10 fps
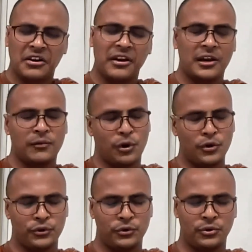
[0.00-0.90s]
really want
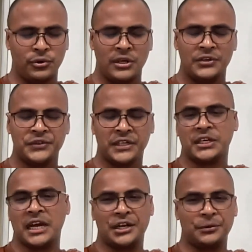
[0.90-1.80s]
to know, such
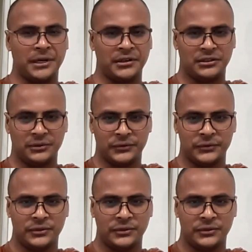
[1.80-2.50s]
kind of attitudes.